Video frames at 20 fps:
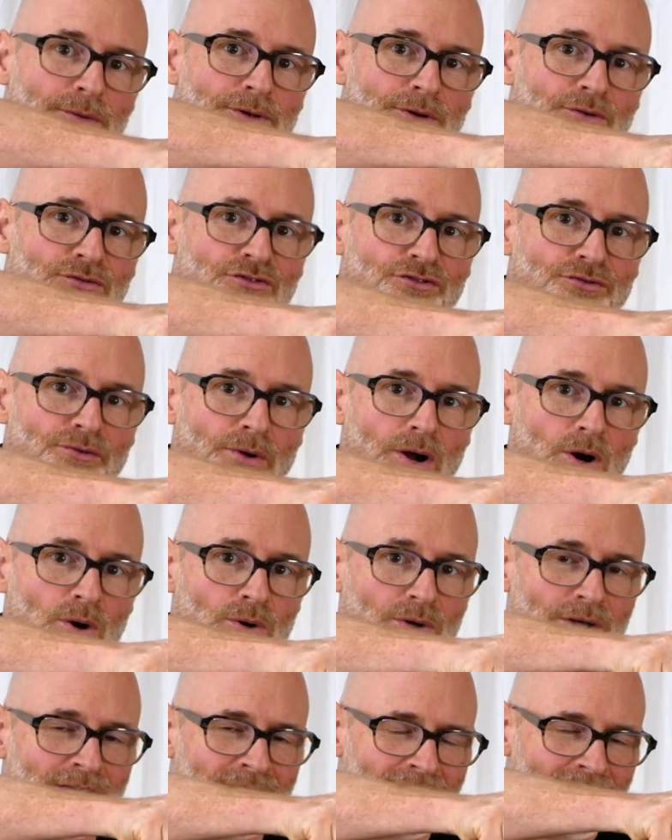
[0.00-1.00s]
with your
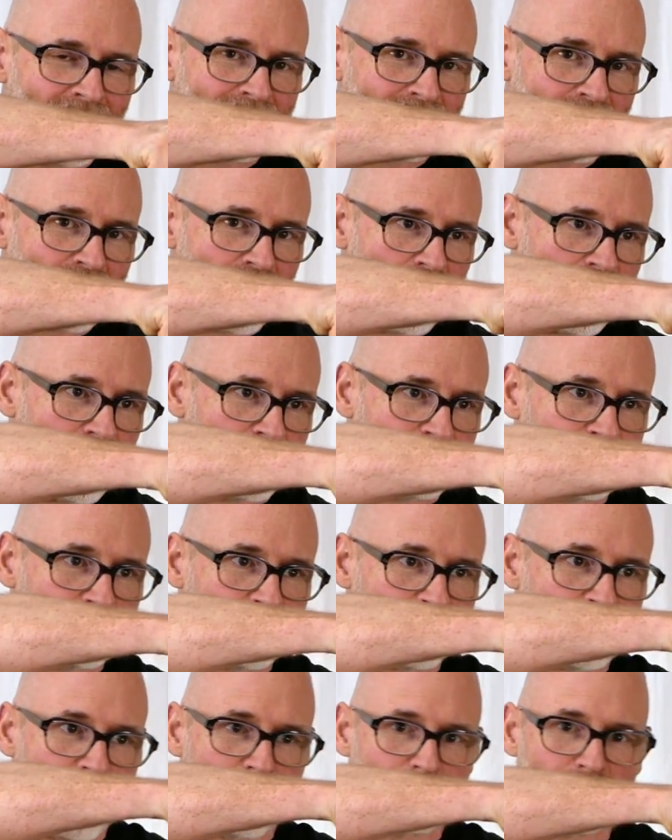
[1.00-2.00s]
stroke and cause you
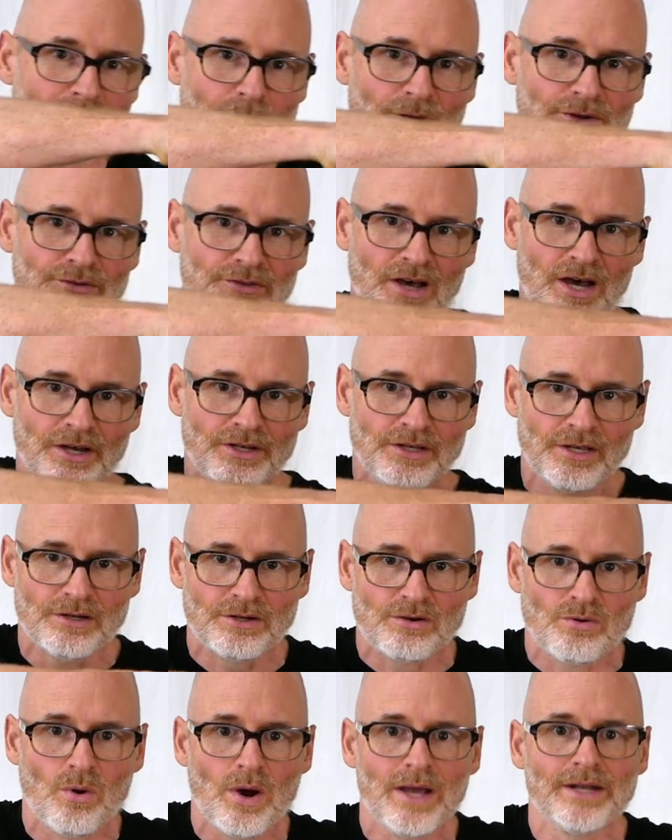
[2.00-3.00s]
to not be able to tuck
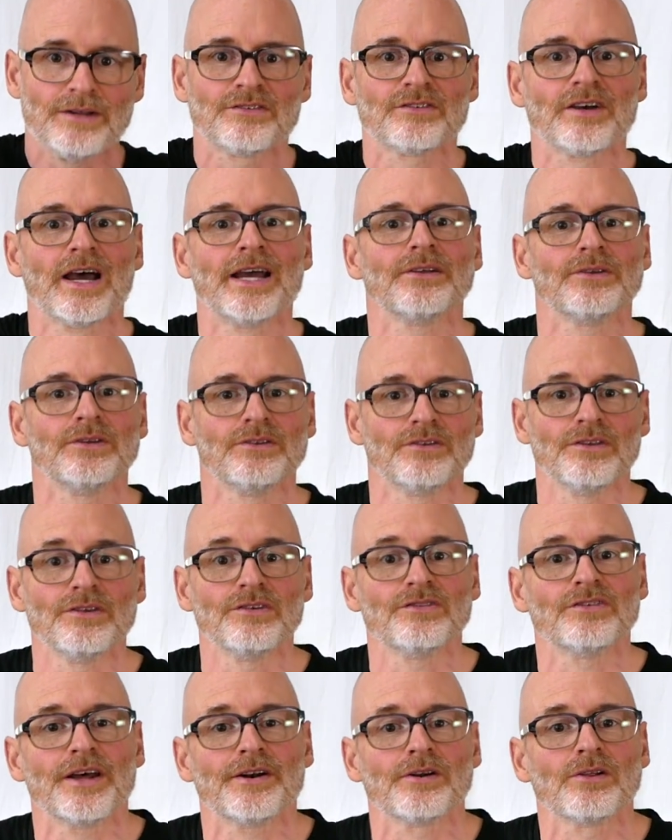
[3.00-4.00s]
in quite as tightly to
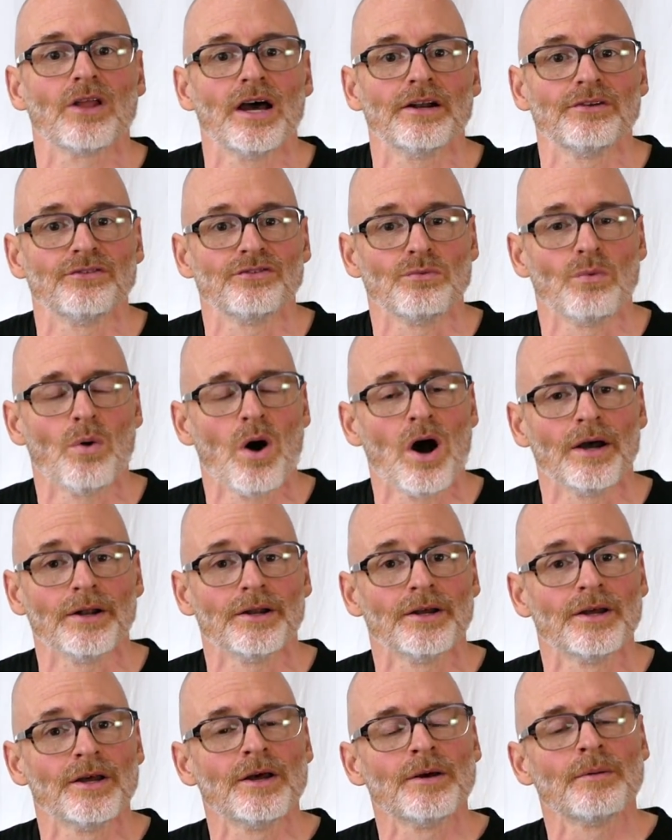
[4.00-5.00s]
the center line as you want.